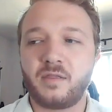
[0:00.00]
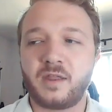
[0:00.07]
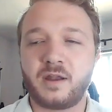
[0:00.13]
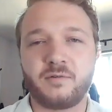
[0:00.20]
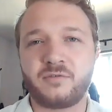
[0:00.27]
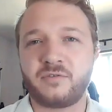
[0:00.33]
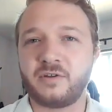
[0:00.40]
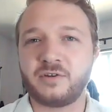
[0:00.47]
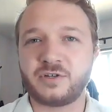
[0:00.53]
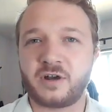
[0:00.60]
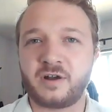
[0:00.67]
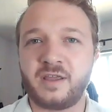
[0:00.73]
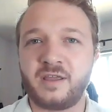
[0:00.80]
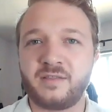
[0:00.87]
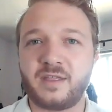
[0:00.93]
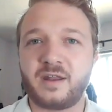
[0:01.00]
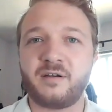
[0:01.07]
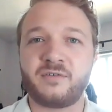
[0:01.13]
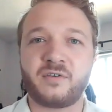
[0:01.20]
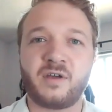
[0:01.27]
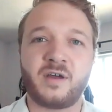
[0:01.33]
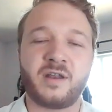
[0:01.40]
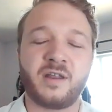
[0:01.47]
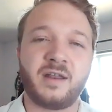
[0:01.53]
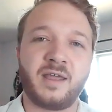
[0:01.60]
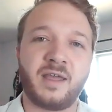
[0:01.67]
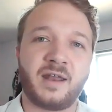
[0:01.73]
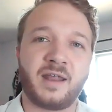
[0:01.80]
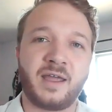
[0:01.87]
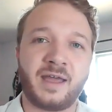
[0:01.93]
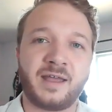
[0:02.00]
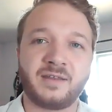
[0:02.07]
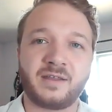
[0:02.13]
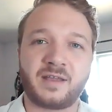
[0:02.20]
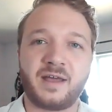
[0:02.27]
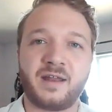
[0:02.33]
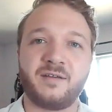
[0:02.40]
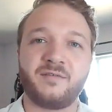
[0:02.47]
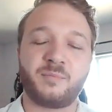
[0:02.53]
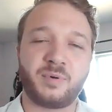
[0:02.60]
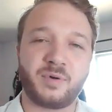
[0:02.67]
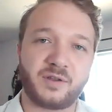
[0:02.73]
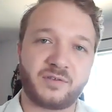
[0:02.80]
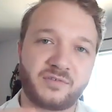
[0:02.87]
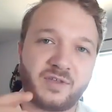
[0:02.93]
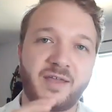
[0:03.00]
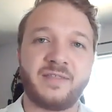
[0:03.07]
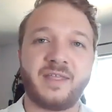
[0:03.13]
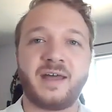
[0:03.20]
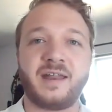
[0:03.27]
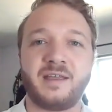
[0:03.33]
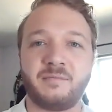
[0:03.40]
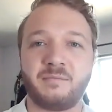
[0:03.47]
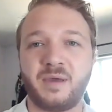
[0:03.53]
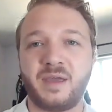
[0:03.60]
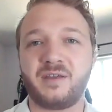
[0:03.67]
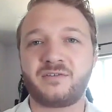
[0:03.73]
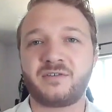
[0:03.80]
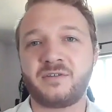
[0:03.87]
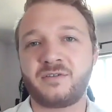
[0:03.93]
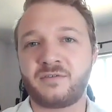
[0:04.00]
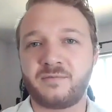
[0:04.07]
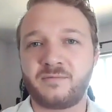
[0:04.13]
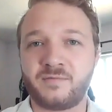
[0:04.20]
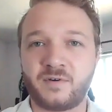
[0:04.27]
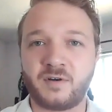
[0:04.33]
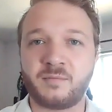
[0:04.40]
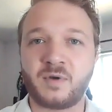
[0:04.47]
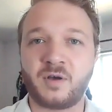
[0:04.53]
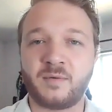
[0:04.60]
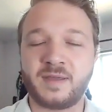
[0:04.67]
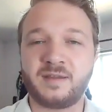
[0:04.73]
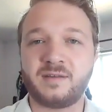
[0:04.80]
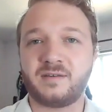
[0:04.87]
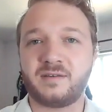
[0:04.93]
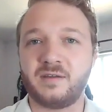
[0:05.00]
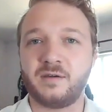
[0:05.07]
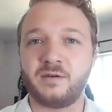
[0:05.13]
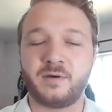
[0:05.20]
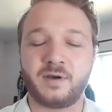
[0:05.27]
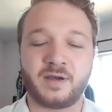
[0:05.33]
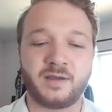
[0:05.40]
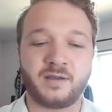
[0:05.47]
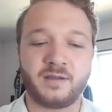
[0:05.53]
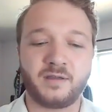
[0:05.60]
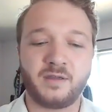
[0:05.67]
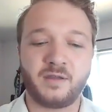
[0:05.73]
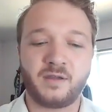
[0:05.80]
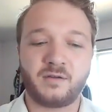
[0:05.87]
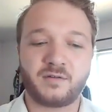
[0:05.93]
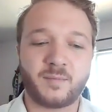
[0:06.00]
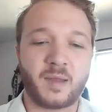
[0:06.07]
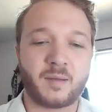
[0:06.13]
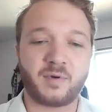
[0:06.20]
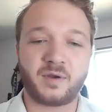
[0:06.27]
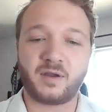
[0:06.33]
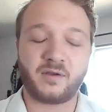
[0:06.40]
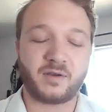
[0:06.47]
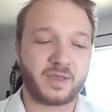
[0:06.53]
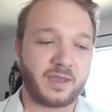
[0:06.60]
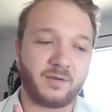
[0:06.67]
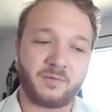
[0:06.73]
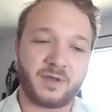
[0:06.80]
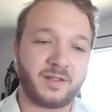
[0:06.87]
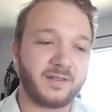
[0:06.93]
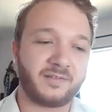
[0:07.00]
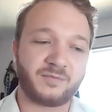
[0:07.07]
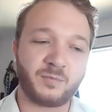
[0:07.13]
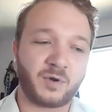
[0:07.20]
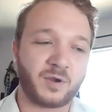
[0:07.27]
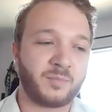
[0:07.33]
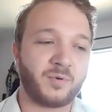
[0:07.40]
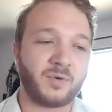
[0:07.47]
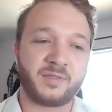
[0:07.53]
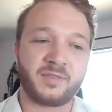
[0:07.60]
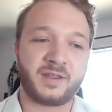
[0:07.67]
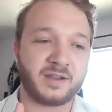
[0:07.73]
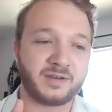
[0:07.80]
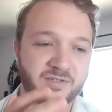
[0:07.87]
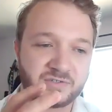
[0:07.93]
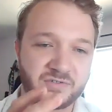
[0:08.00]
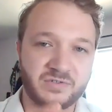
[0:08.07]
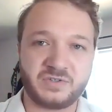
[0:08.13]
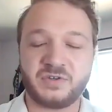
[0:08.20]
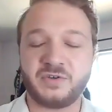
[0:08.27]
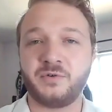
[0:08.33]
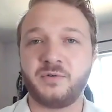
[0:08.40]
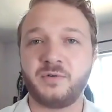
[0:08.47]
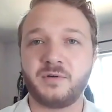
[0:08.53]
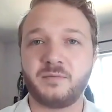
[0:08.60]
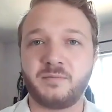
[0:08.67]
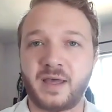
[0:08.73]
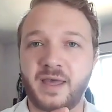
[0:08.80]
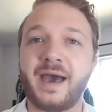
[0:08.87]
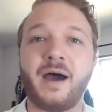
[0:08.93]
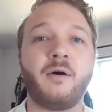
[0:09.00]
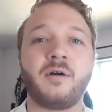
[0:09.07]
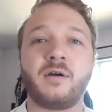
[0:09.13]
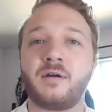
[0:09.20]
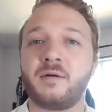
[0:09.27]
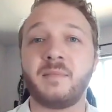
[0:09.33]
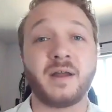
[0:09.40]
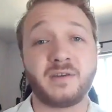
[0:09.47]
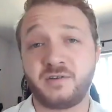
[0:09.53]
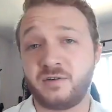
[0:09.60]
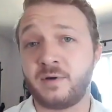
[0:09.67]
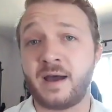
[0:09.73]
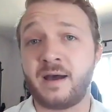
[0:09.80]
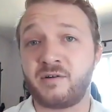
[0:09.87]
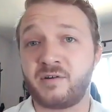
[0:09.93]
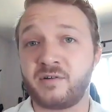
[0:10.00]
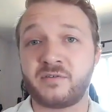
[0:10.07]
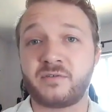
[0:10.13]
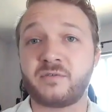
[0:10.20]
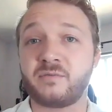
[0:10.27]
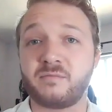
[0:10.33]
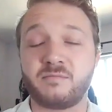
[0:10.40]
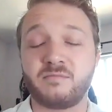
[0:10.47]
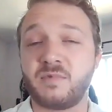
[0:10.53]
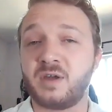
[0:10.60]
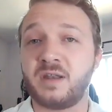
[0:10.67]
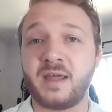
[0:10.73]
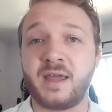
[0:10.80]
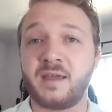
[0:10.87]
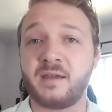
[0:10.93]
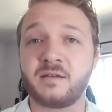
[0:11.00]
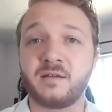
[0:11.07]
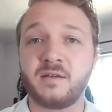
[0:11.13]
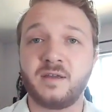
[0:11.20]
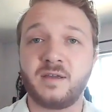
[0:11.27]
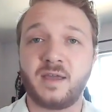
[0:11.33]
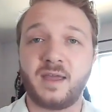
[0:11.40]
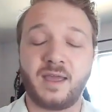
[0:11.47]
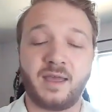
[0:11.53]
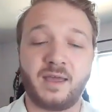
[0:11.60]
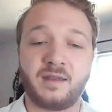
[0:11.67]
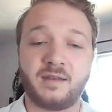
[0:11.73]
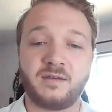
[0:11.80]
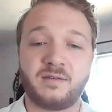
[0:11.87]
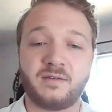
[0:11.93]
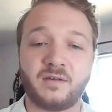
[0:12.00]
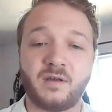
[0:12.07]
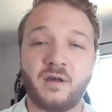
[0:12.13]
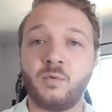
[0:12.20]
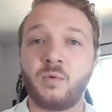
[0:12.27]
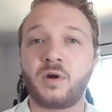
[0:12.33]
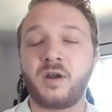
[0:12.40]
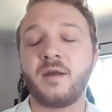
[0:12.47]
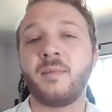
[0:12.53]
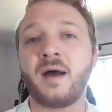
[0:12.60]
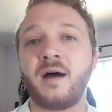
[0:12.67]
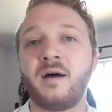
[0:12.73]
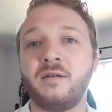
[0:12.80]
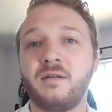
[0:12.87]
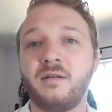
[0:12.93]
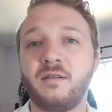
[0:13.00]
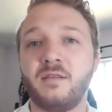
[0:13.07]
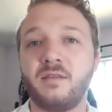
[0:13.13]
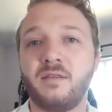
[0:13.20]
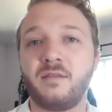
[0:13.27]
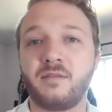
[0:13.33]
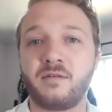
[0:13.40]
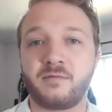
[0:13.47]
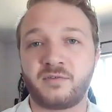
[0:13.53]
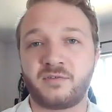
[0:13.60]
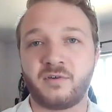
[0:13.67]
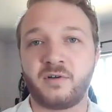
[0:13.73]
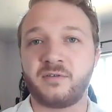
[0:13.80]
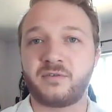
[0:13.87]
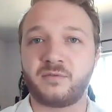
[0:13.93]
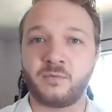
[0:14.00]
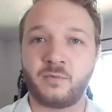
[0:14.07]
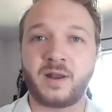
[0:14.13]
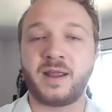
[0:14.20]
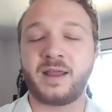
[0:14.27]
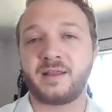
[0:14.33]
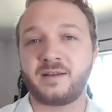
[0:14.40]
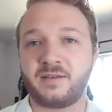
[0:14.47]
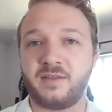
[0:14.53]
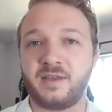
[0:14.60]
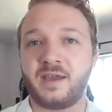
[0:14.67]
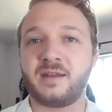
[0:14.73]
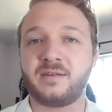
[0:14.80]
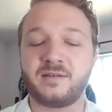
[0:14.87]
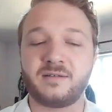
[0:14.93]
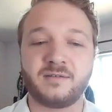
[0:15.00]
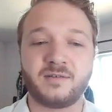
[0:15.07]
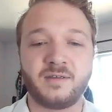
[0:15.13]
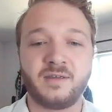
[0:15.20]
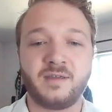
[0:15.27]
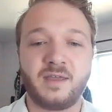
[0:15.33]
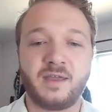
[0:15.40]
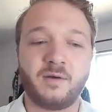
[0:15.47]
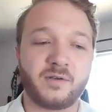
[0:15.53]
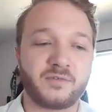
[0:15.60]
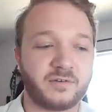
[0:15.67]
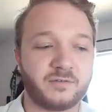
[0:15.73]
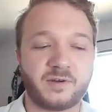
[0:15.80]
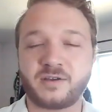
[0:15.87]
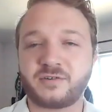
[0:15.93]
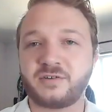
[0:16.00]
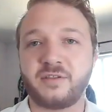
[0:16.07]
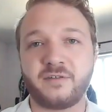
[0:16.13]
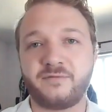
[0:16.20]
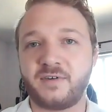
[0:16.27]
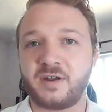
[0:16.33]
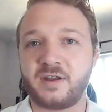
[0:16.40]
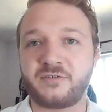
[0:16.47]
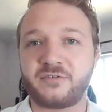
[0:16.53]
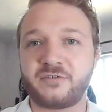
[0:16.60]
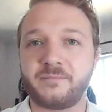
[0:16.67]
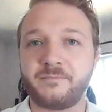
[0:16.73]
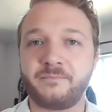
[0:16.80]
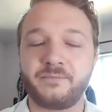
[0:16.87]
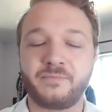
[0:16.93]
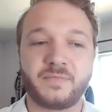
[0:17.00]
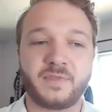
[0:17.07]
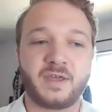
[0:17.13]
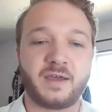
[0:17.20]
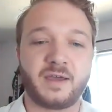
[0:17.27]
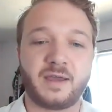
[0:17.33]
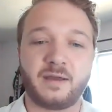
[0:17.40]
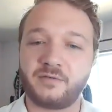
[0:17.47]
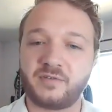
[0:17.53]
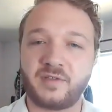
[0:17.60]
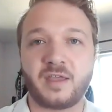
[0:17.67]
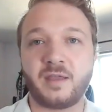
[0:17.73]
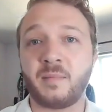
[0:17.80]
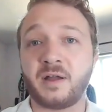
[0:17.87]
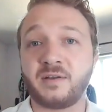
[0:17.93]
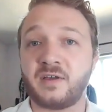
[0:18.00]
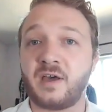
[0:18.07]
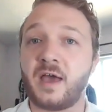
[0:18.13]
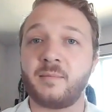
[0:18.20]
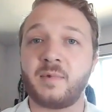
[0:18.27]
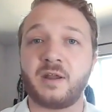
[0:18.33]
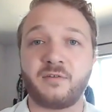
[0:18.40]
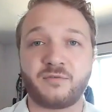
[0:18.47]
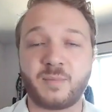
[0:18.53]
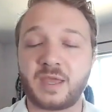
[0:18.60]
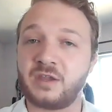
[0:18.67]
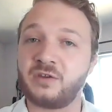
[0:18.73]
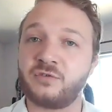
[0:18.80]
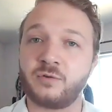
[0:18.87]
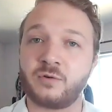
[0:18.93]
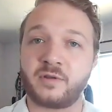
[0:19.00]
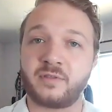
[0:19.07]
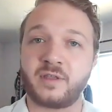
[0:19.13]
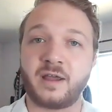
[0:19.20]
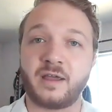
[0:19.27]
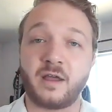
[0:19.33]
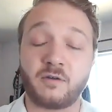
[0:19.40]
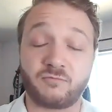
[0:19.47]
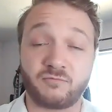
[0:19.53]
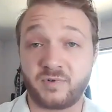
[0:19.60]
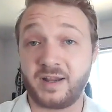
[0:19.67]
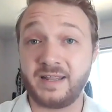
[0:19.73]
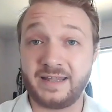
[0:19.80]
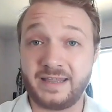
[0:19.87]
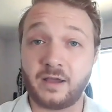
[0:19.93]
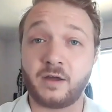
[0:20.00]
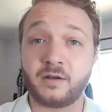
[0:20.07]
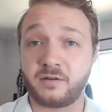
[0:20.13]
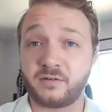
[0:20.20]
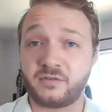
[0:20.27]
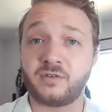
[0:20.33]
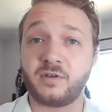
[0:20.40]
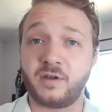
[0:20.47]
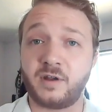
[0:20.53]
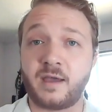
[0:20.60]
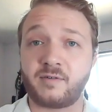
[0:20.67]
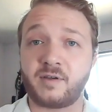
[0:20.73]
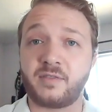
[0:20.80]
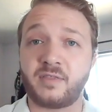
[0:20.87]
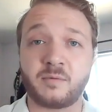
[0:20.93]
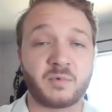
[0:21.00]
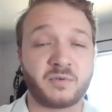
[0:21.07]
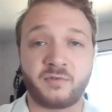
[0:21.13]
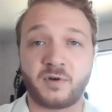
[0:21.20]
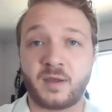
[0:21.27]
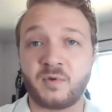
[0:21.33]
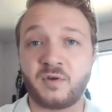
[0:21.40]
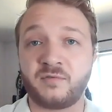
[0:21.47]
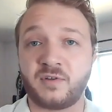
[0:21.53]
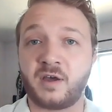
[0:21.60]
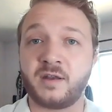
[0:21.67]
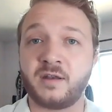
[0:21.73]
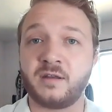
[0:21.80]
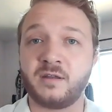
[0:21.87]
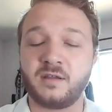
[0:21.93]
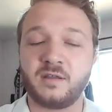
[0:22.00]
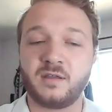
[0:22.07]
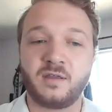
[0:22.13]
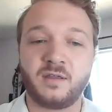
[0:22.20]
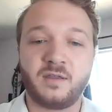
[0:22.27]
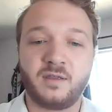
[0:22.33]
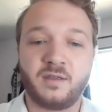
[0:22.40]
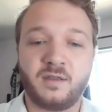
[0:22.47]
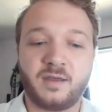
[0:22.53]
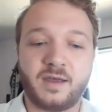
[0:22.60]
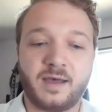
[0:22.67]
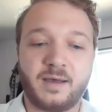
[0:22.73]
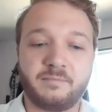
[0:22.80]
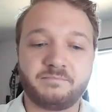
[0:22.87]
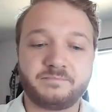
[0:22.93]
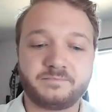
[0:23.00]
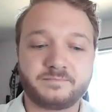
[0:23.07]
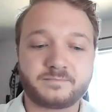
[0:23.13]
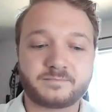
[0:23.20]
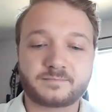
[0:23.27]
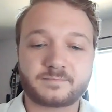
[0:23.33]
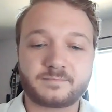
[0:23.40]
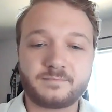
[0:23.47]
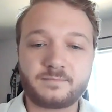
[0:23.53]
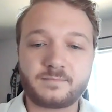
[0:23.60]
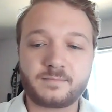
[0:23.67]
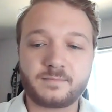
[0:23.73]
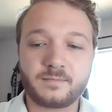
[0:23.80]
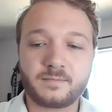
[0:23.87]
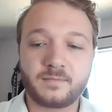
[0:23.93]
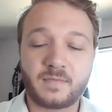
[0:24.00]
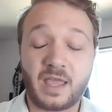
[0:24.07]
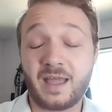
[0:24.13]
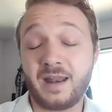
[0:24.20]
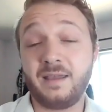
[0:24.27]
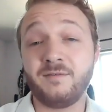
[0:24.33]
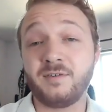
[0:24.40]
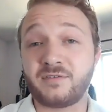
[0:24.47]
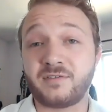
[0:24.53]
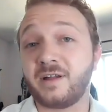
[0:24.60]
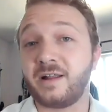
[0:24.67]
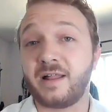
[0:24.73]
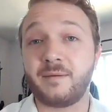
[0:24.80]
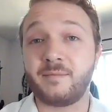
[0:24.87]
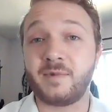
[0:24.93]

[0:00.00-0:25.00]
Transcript: that it was the journey that I was on, and, and I had to kind of put aside that impatience for a moment to uh, remember, okay, well, it's more important that I just do my hour, my two hours a day, and I'll worry about the results when I get to the end. It wasn't a rush to the finish. Uh, I was taking my time and I was making sure that I really understood everything before I moved on. Um, and even still,